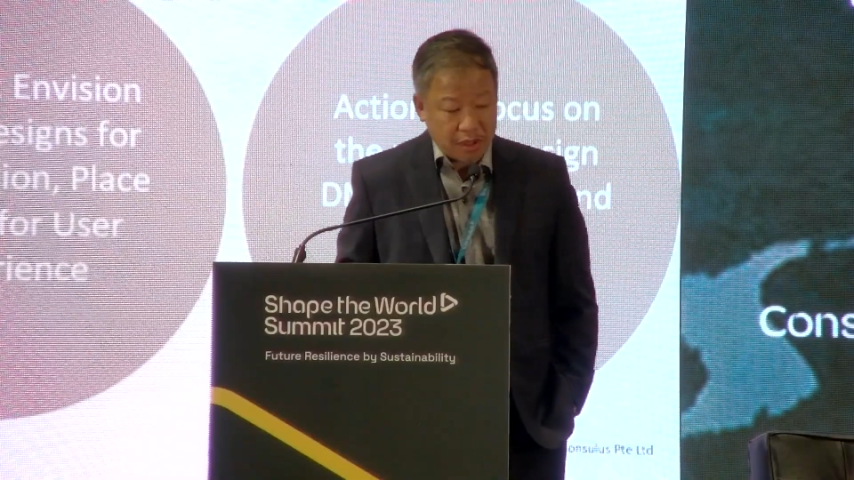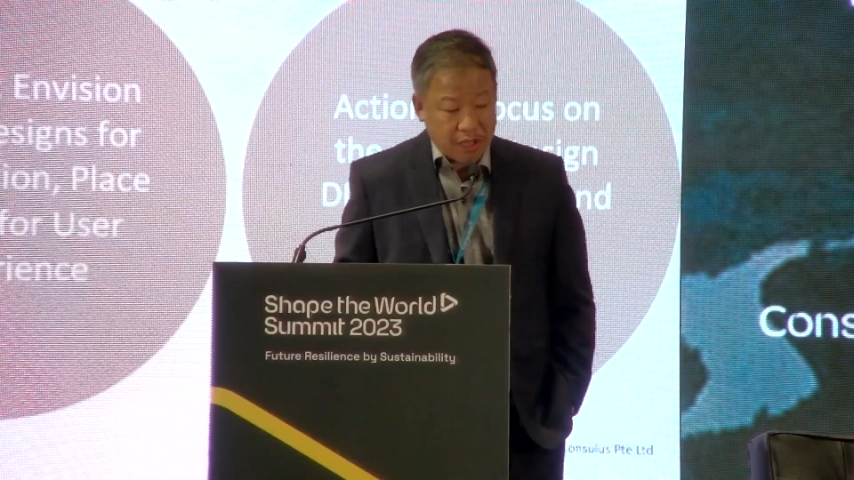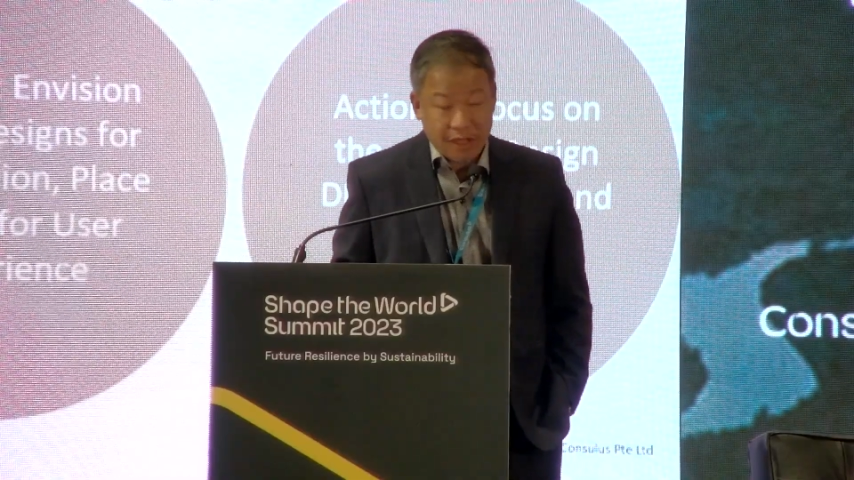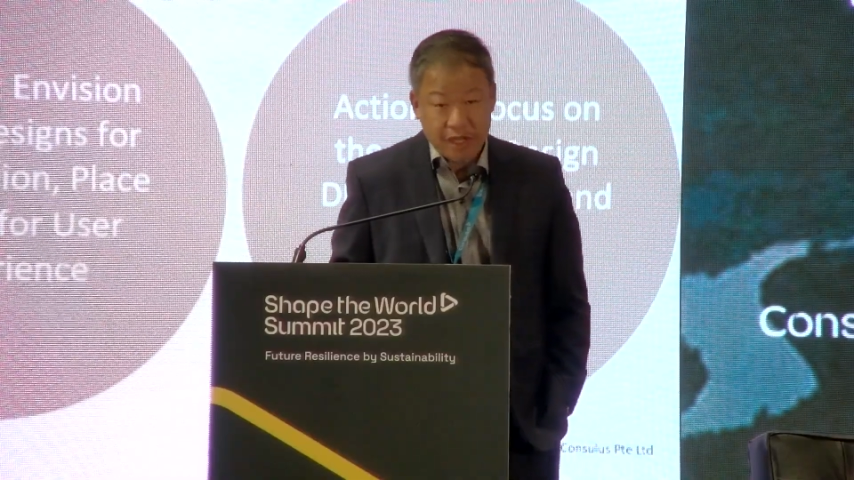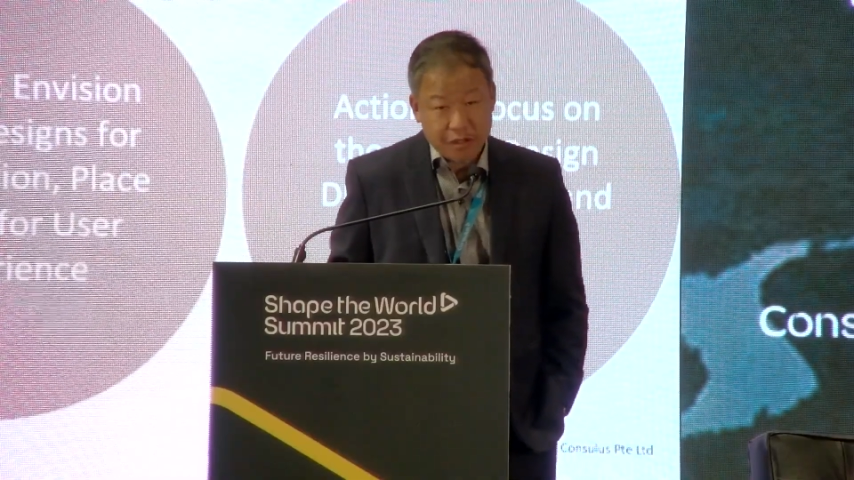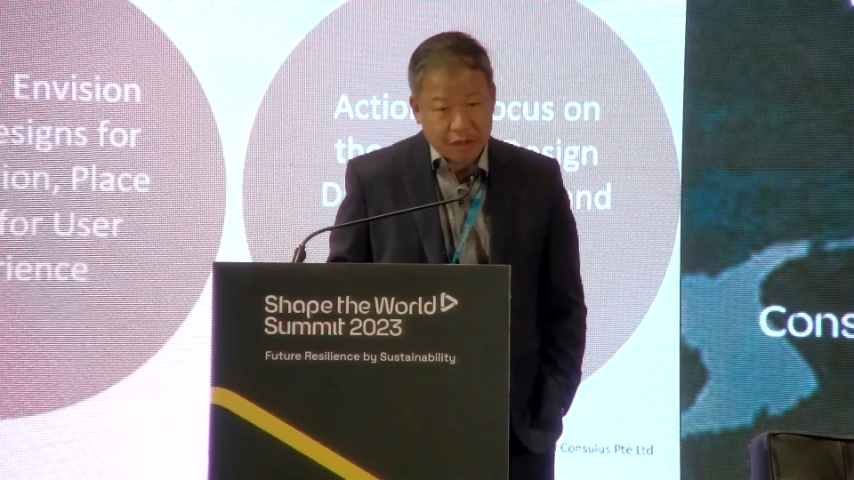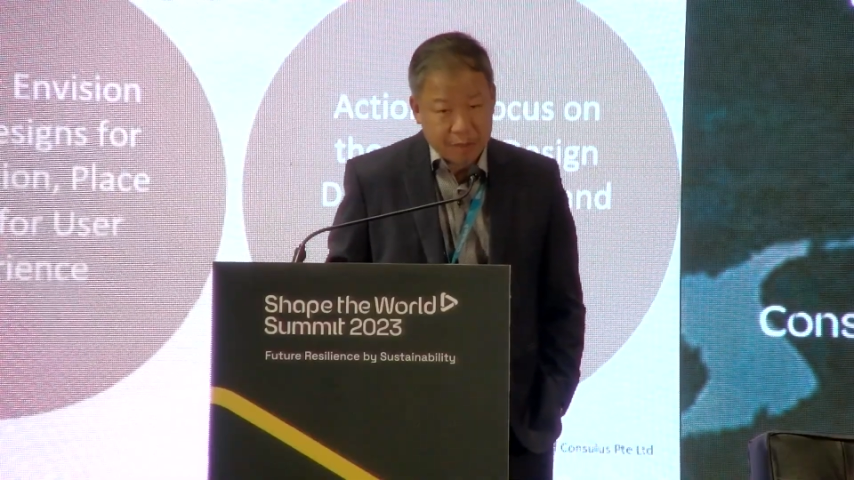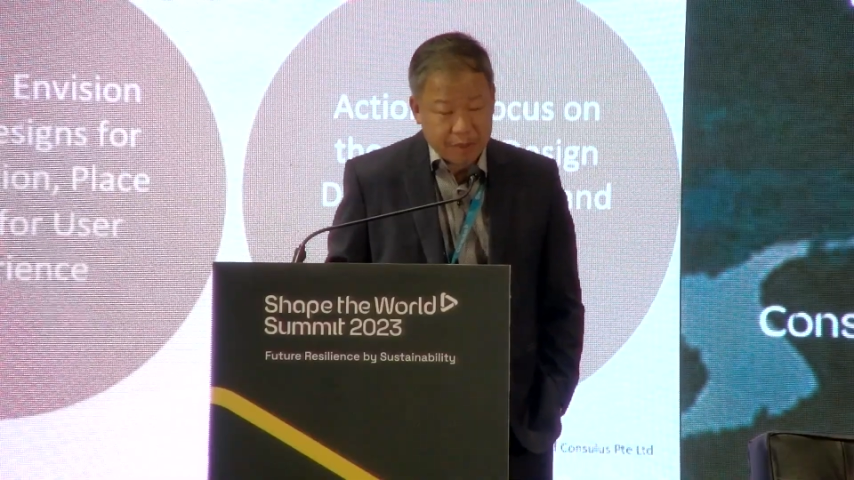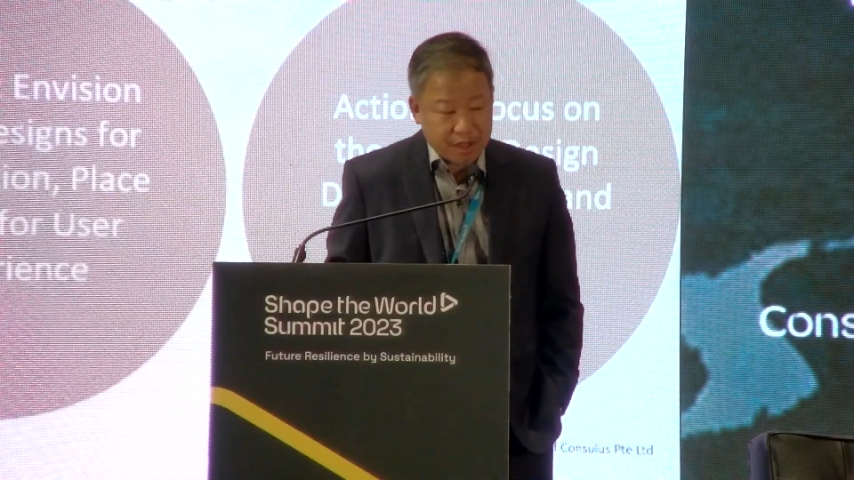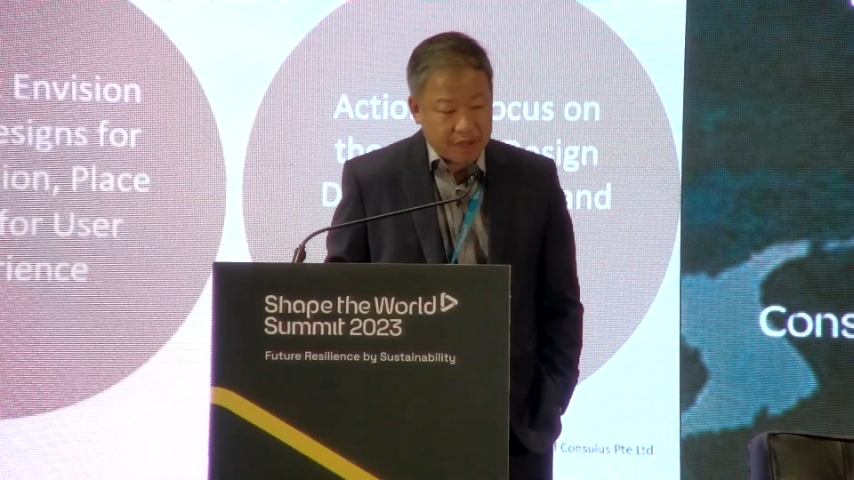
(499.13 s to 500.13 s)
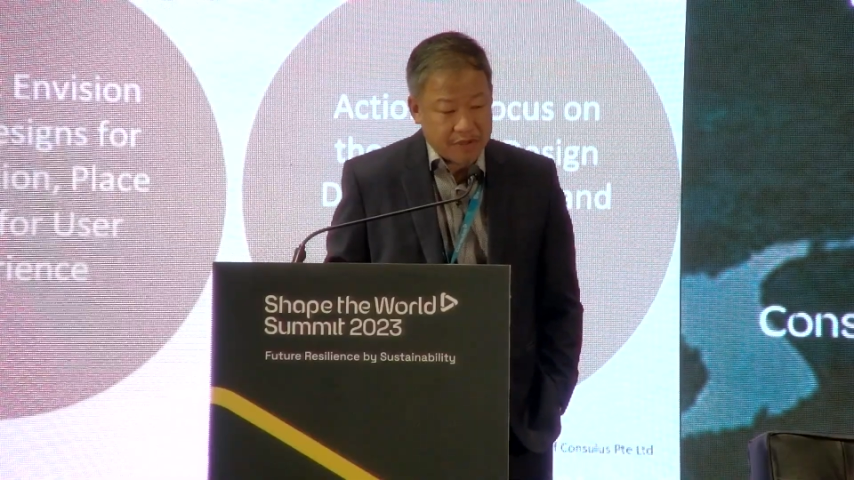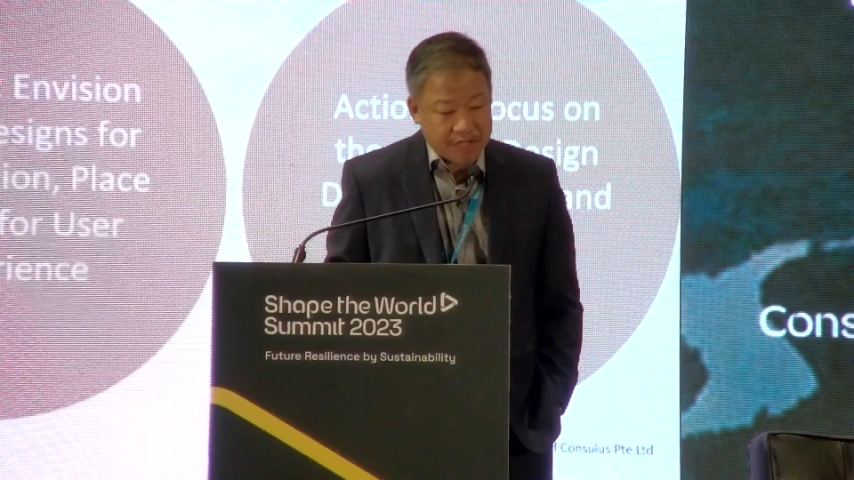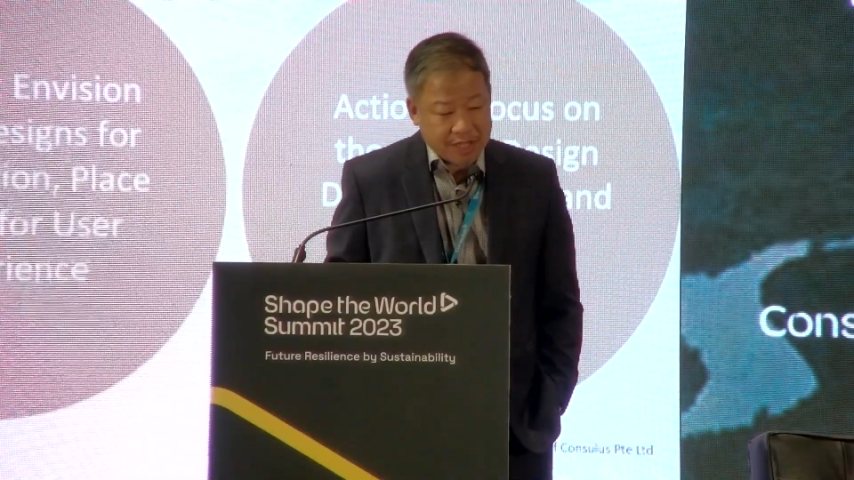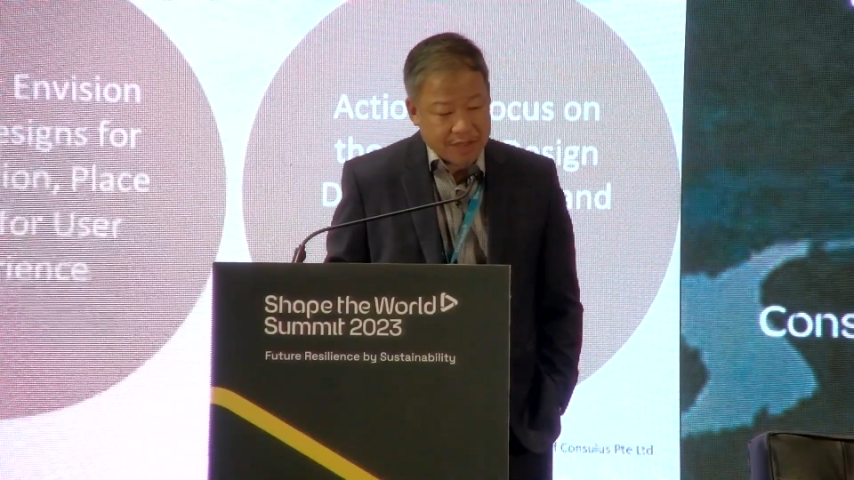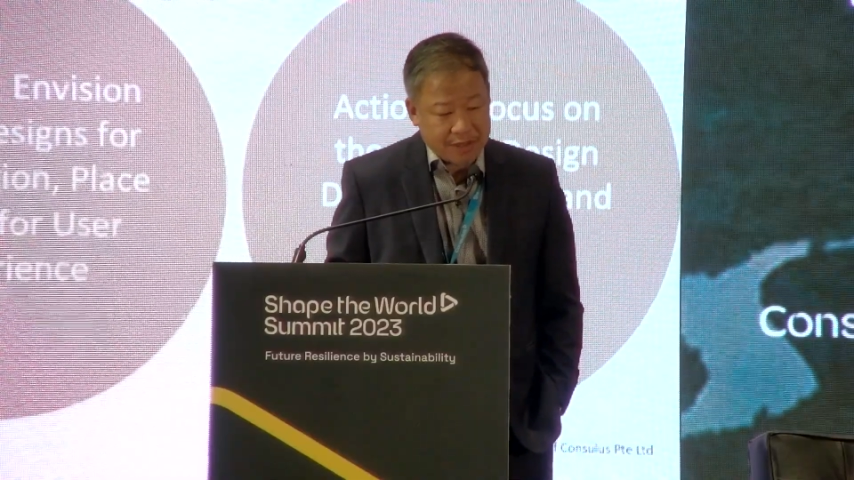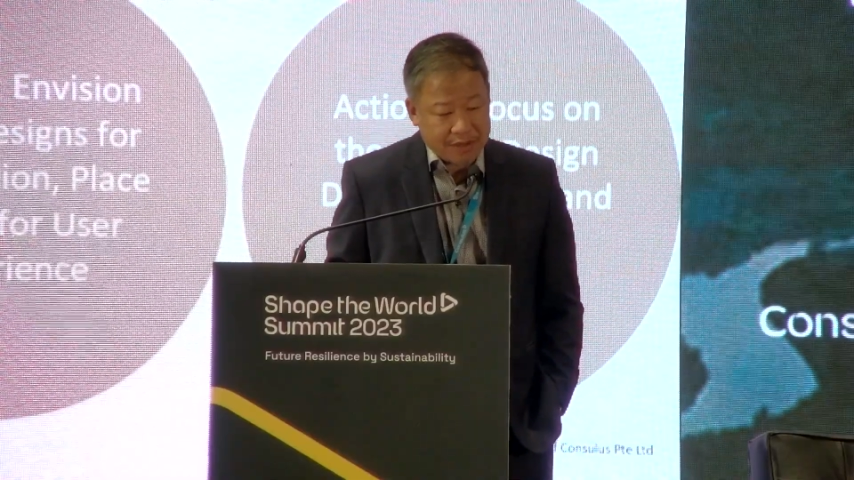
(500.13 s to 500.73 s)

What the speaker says: and natural capital of the site.